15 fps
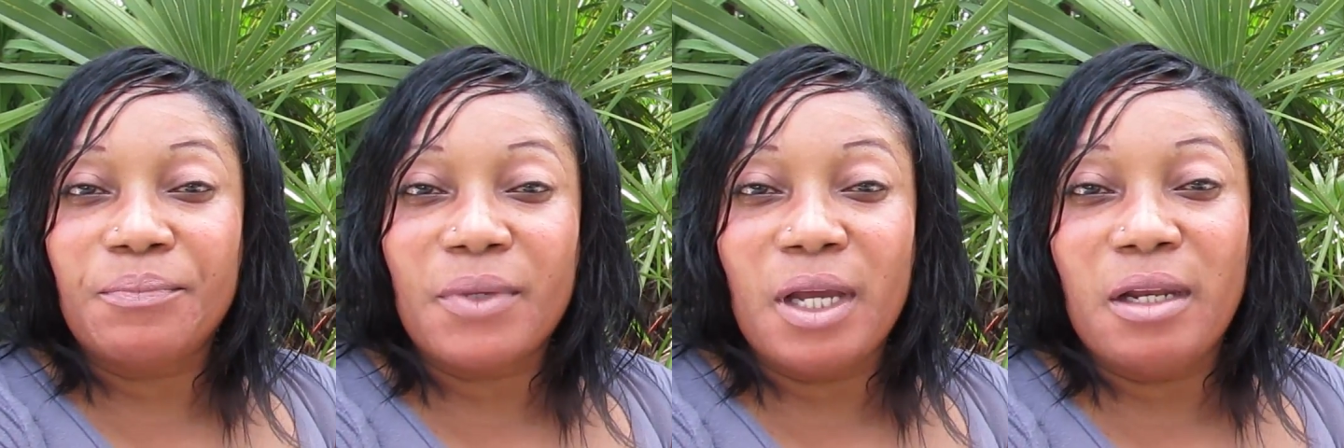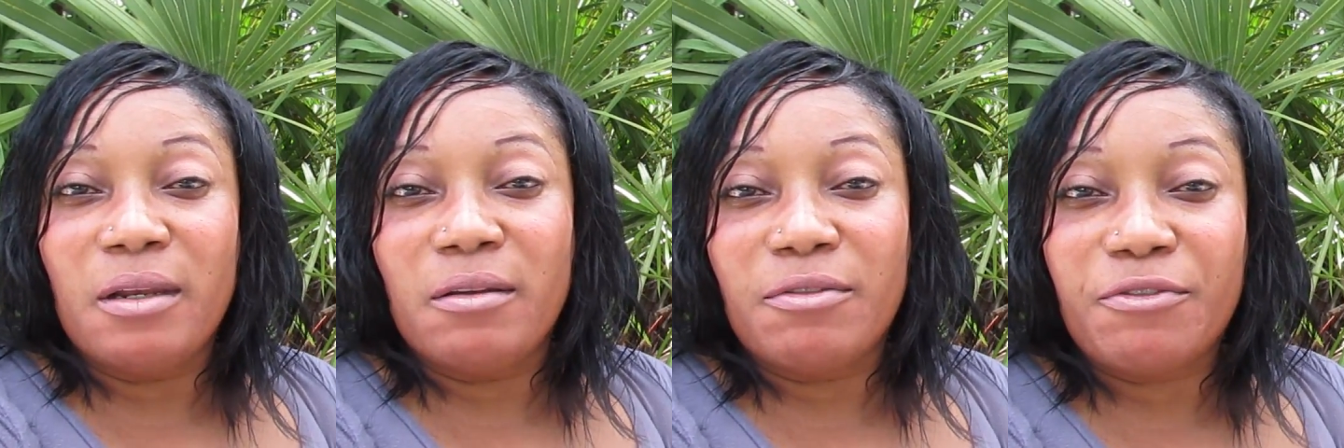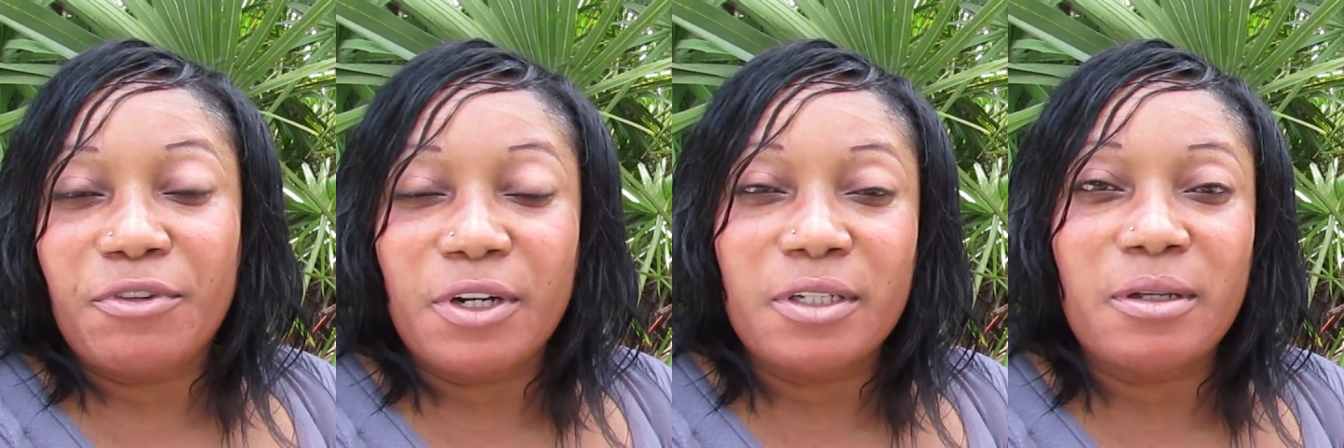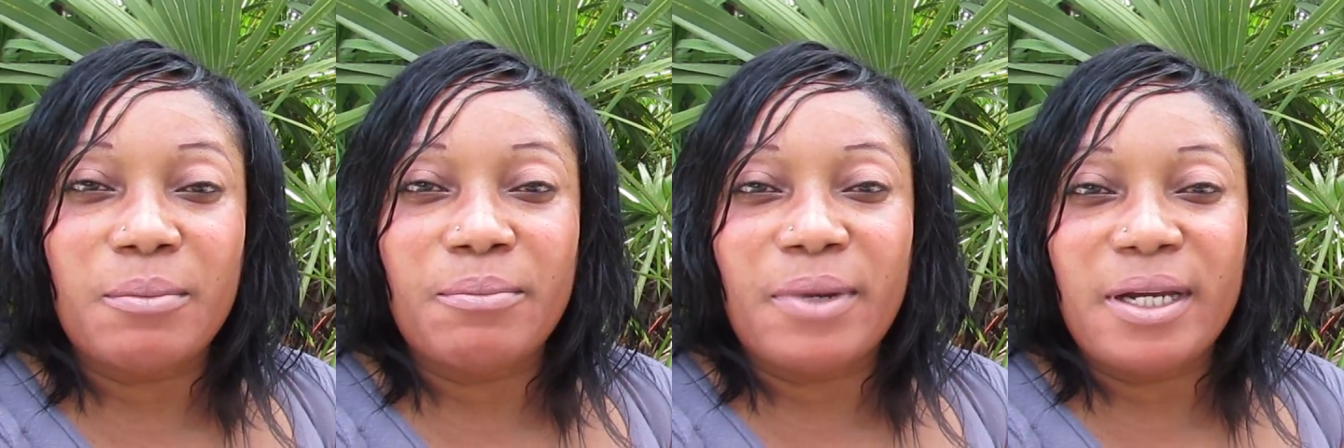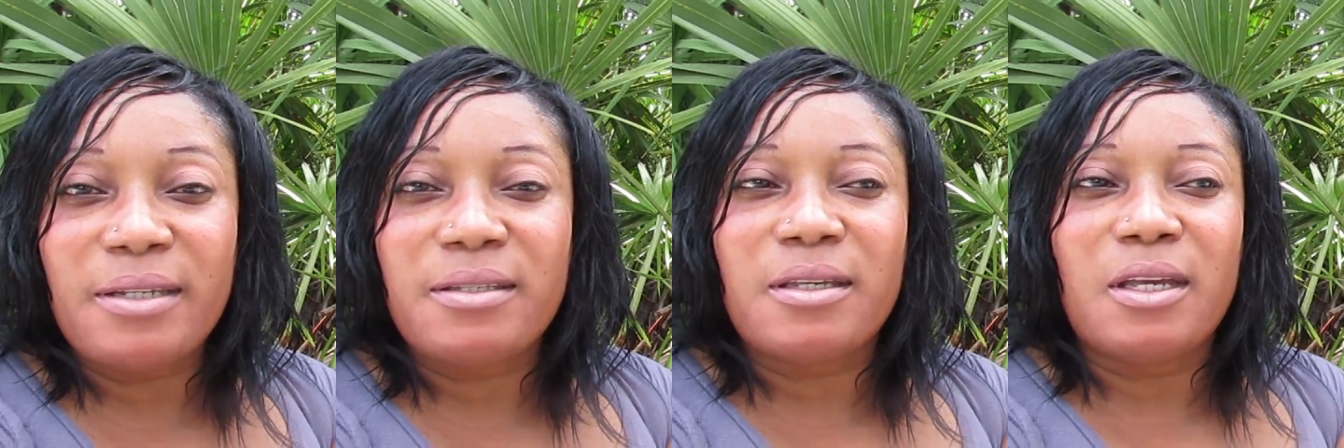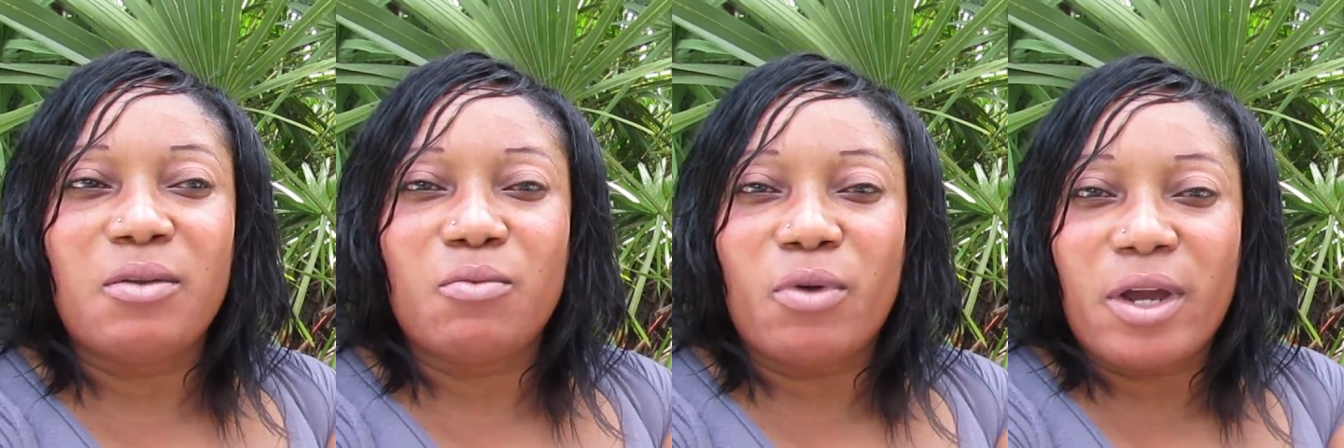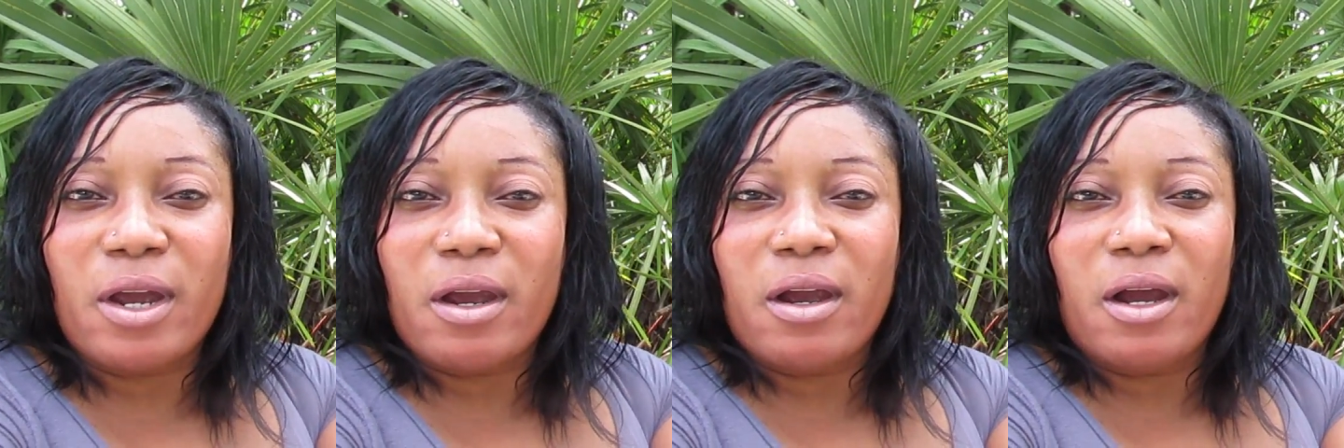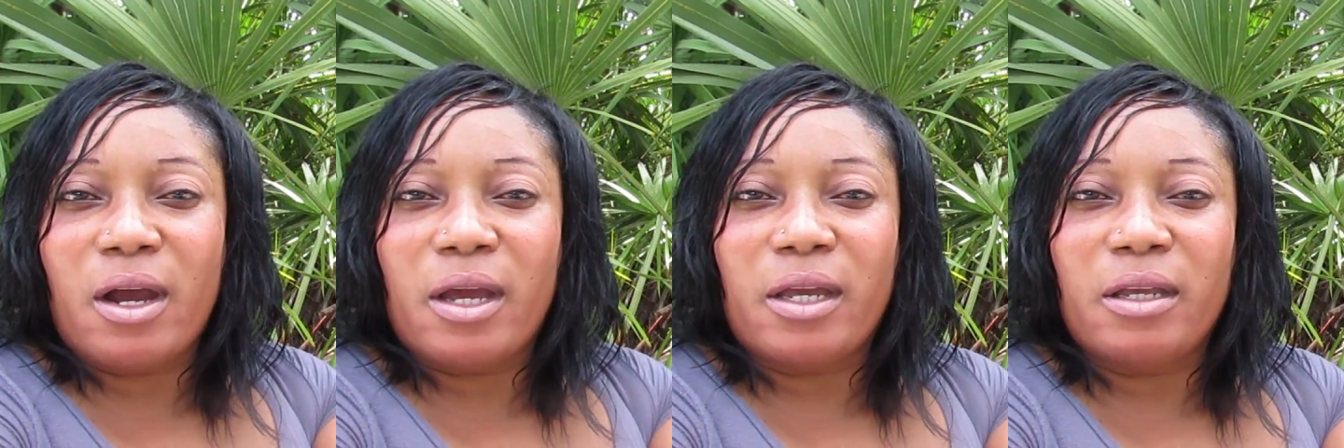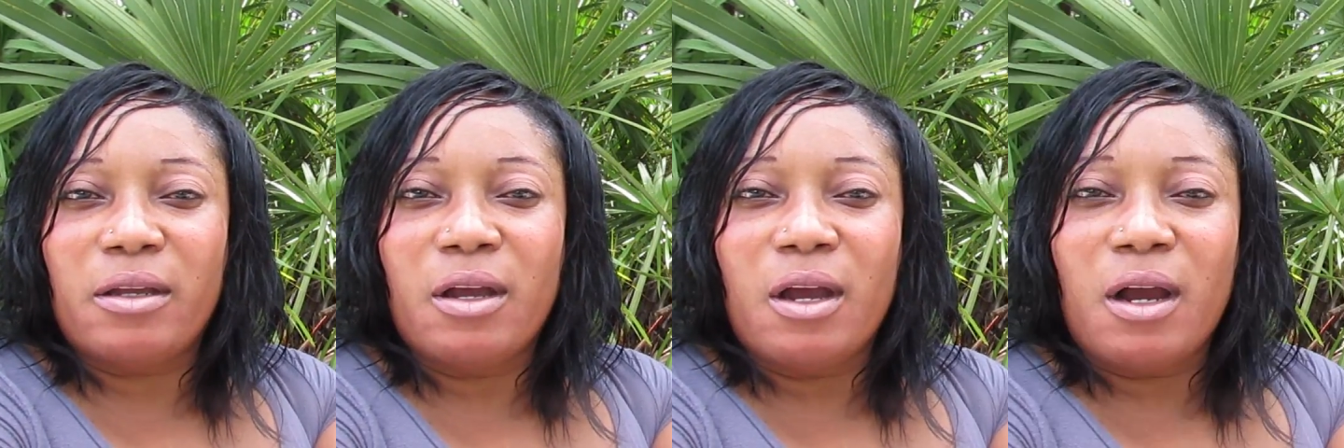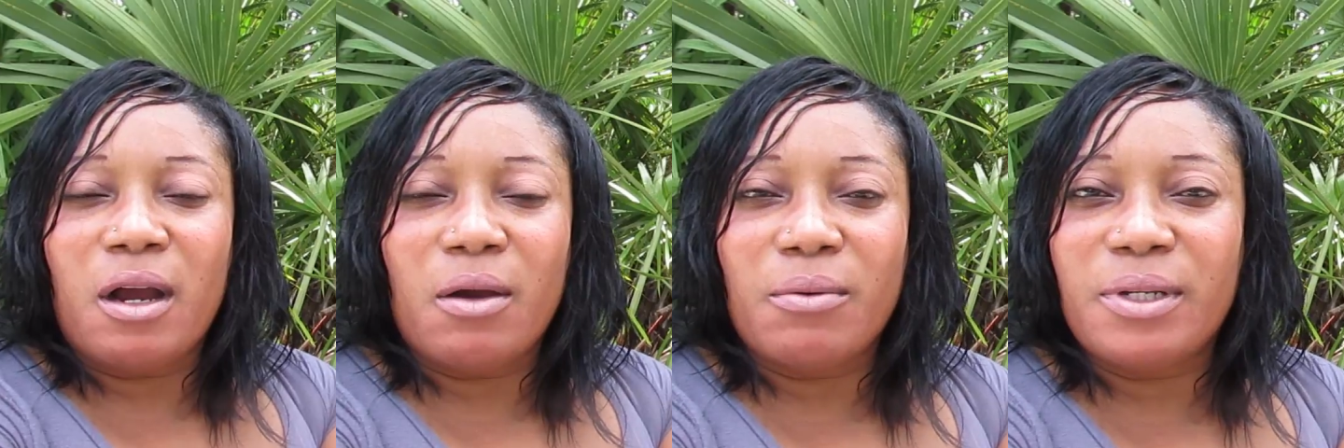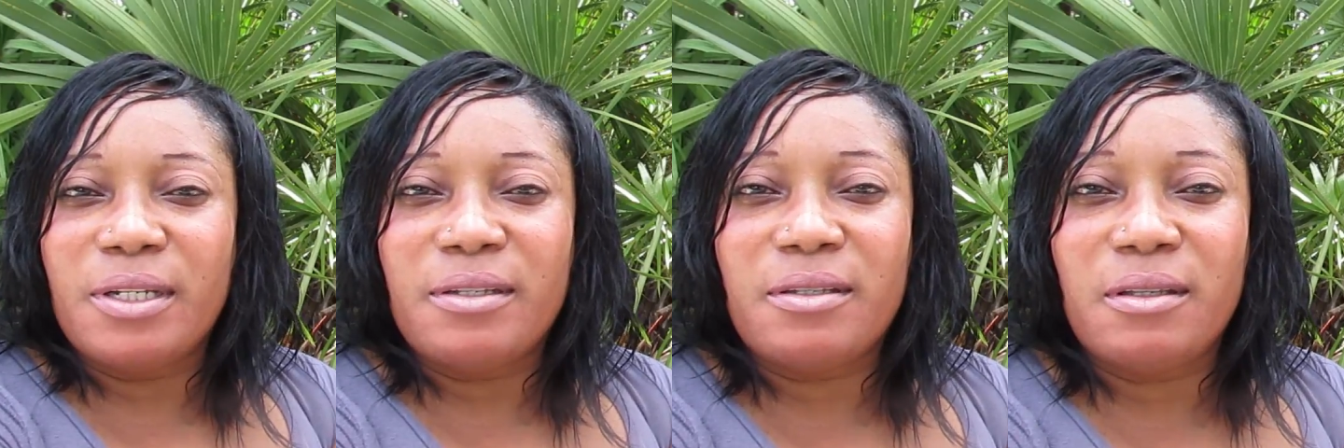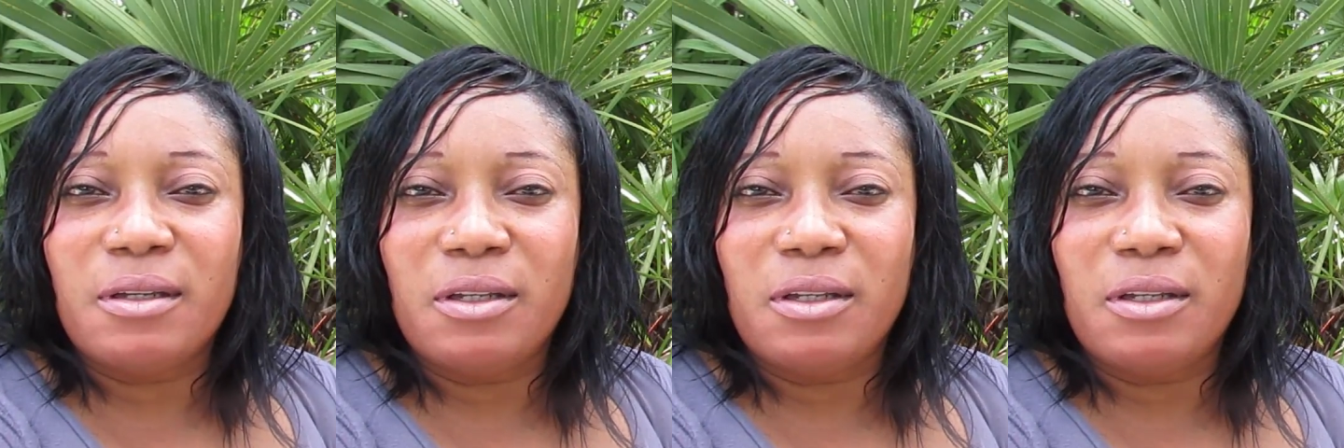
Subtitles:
and then fucked up my skin where I already,